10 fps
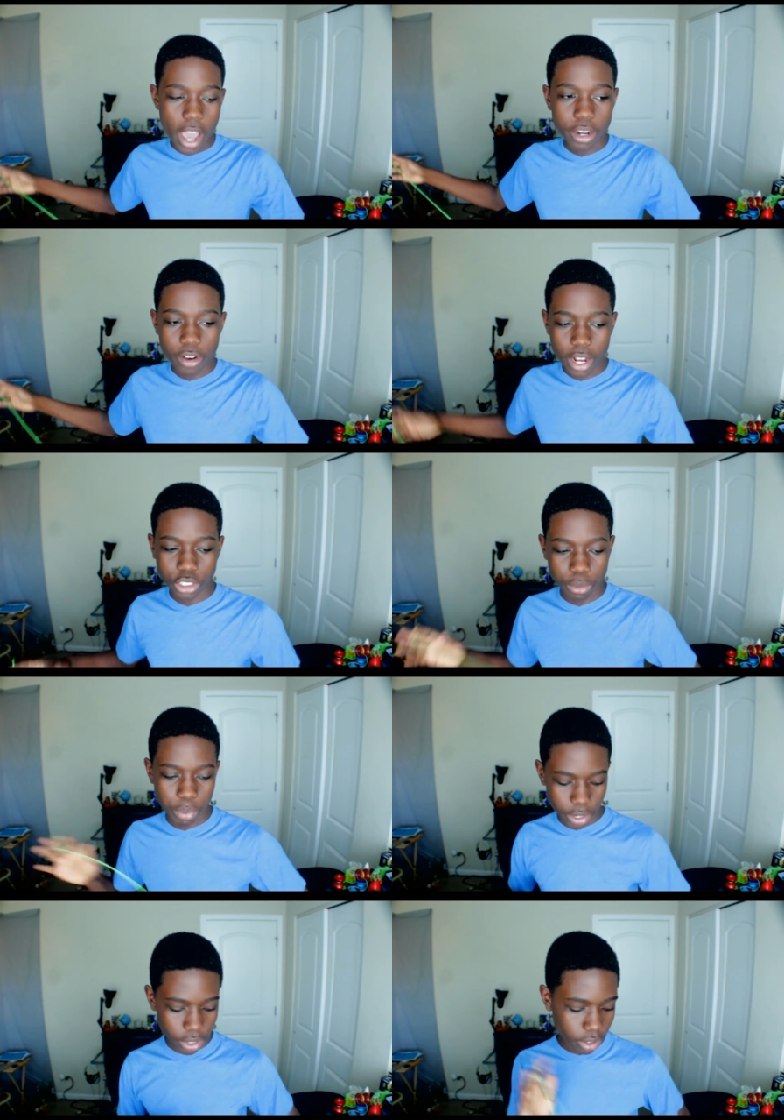and you're
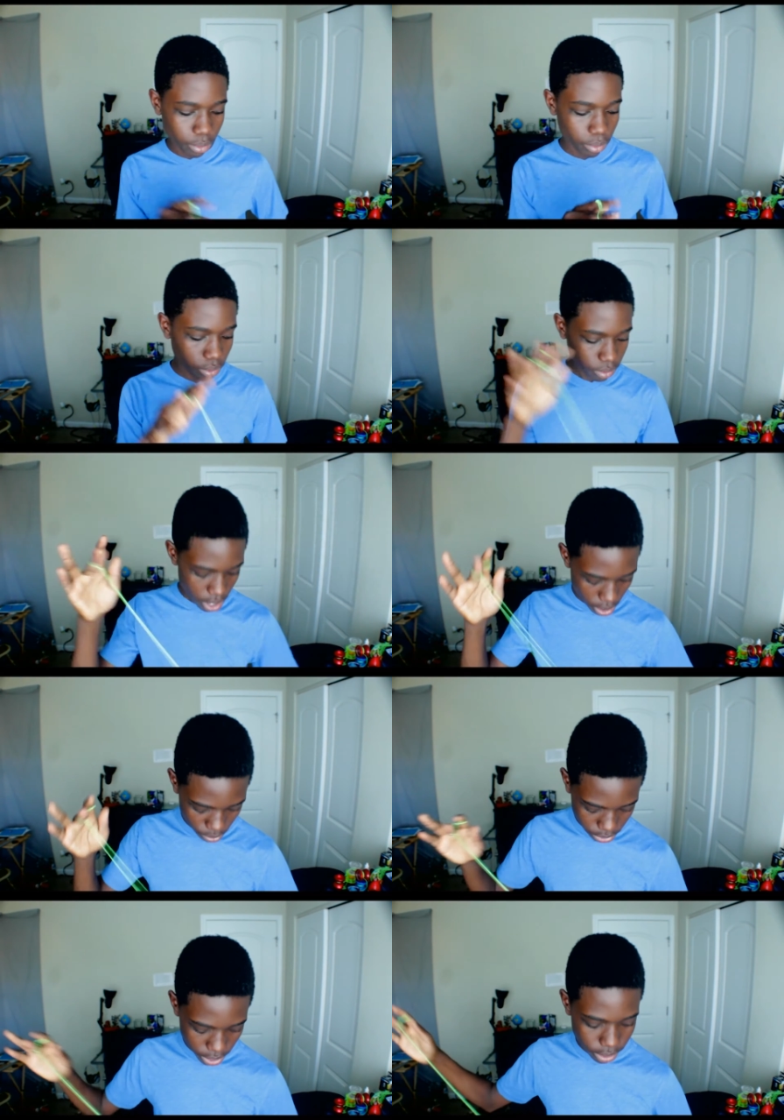actually pretty good
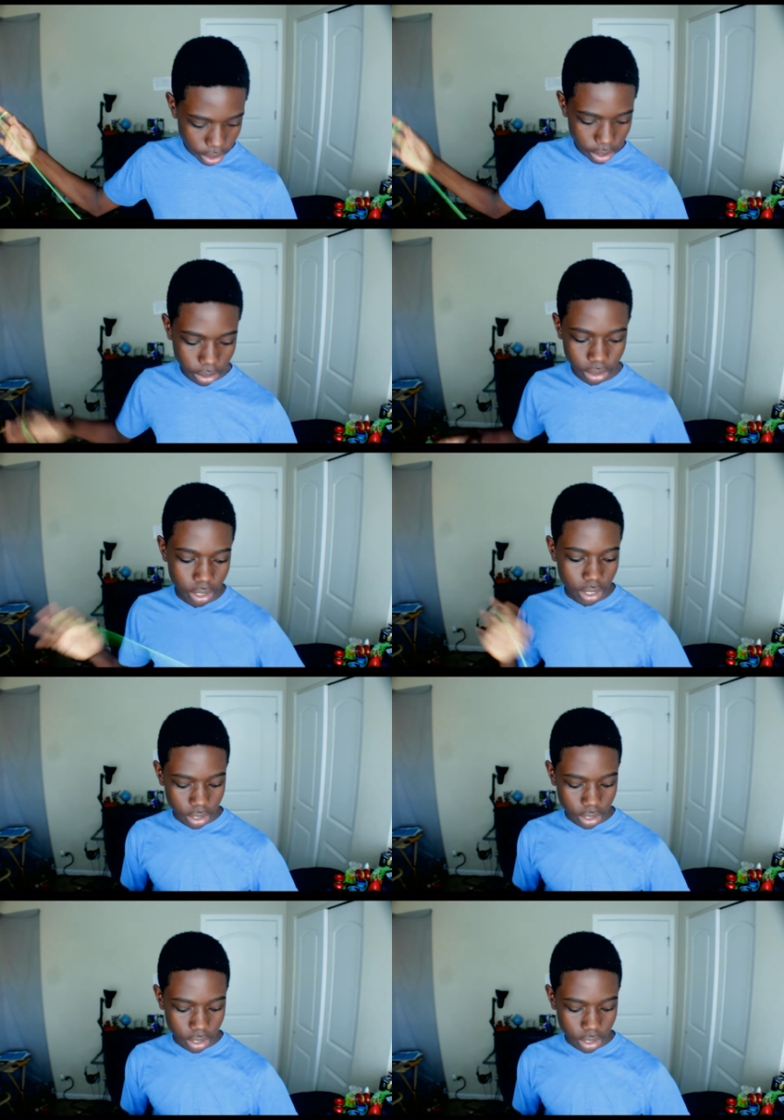with that yo-yo.